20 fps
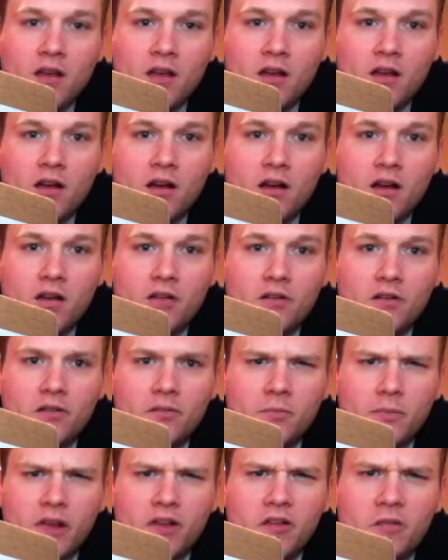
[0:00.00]
There's
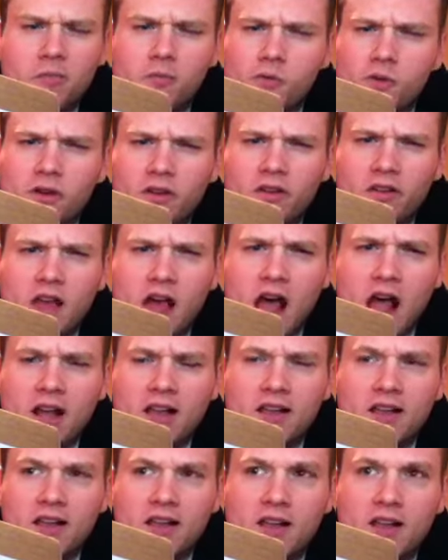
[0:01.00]
mixed sports,
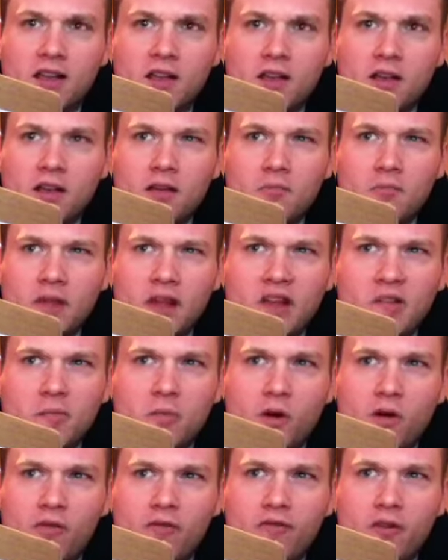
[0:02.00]
hockey,
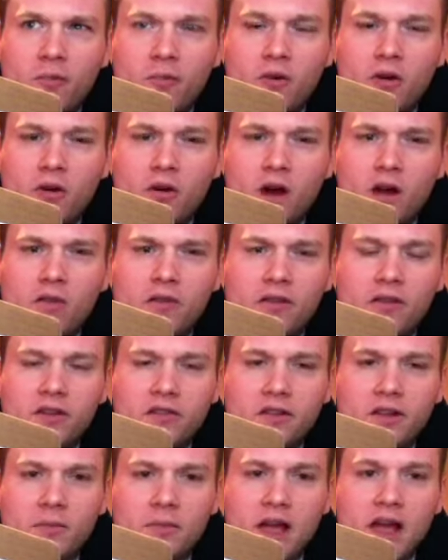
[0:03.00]
baseball, and football. I don't think
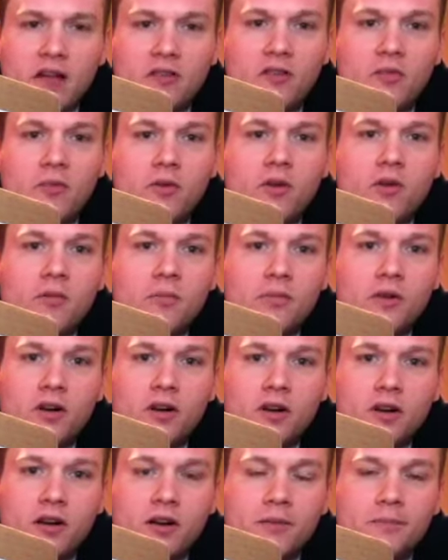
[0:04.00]
there's any basketball, but